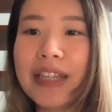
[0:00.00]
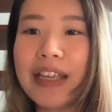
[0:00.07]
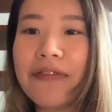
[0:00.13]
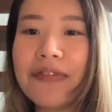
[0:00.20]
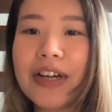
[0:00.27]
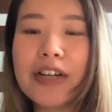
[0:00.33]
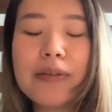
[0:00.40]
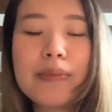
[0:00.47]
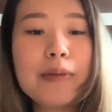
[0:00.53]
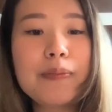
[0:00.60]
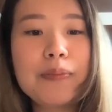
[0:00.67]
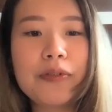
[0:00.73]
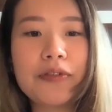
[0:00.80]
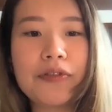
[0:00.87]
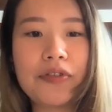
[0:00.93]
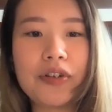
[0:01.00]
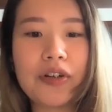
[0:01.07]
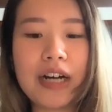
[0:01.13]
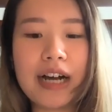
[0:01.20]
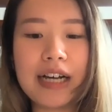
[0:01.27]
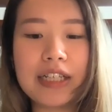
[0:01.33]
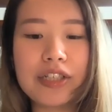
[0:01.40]
environment
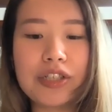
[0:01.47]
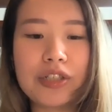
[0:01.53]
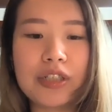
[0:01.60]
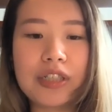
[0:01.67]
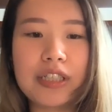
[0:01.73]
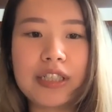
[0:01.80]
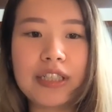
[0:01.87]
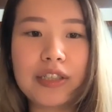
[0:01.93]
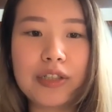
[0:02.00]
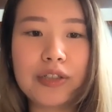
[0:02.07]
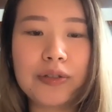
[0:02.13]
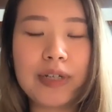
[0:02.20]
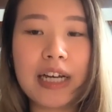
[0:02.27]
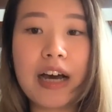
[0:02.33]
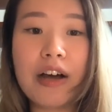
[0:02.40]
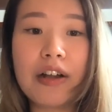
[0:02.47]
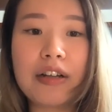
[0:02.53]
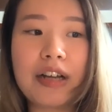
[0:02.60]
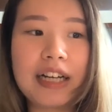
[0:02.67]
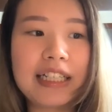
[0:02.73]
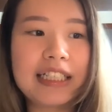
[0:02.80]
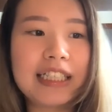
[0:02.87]
before I start doing
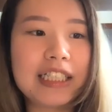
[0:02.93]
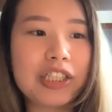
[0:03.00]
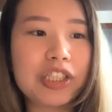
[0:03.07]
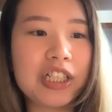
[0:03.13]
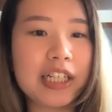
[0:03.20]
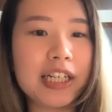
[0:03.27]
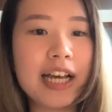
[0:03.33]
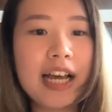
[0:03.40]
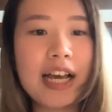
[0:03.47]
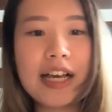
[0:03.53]
online teaching.